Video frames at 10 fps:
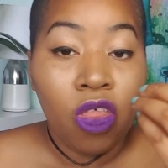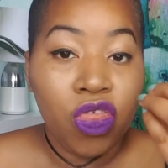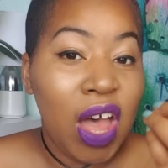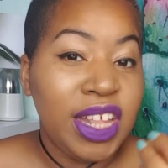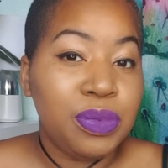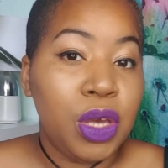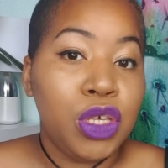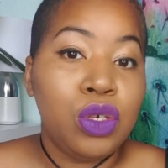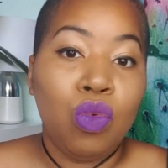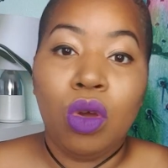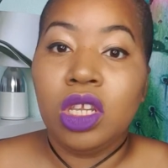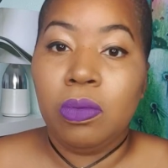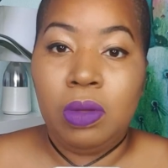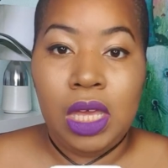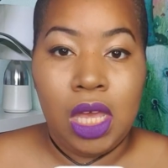That's where you want to
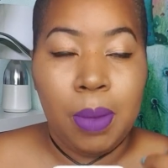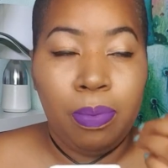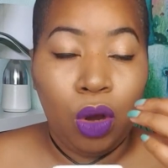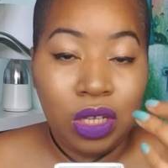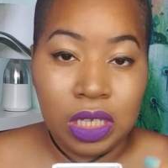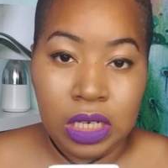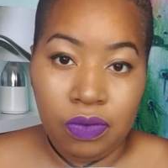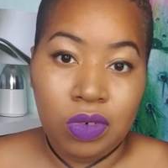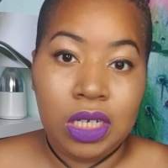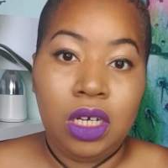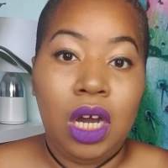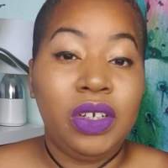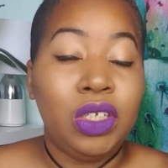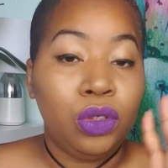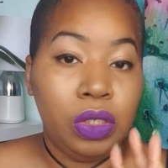be positively
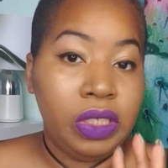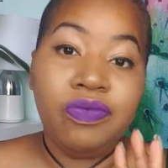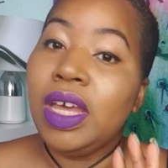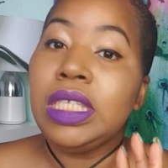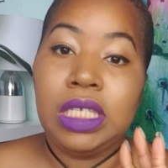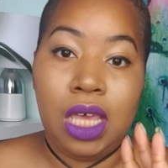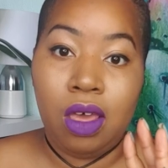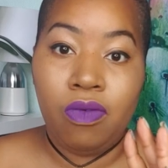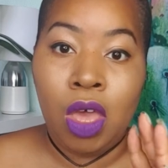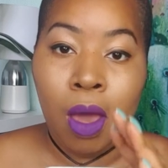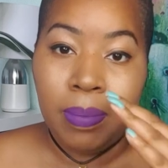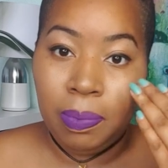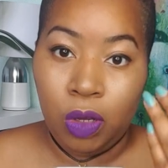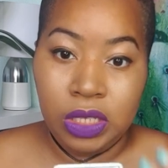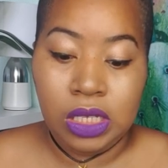guarded, not defensive,
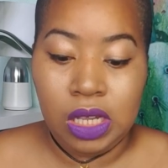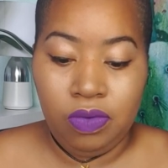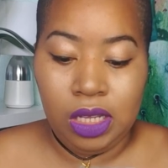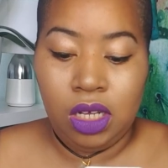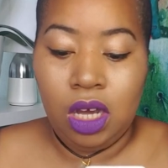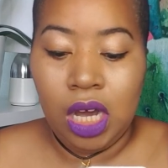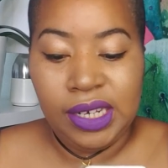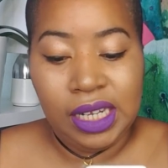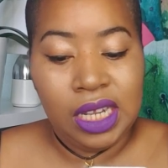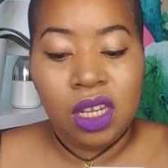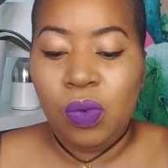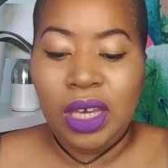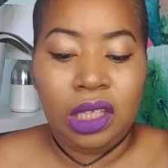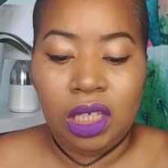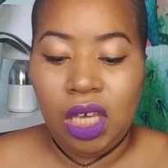but positively guarded in the
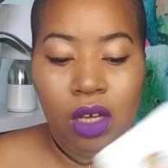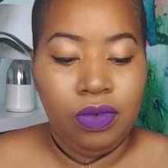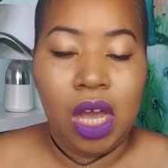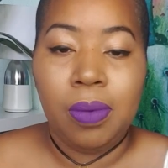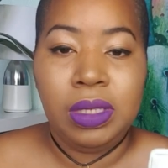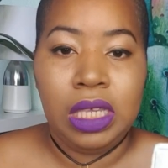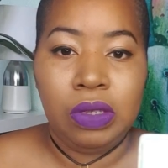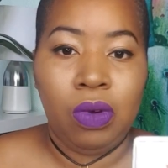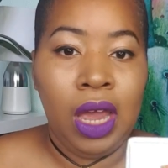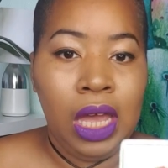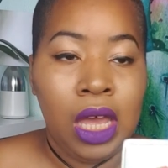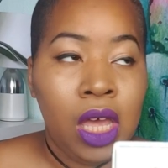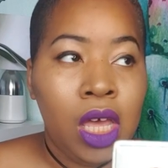way that the King of Cups is, right?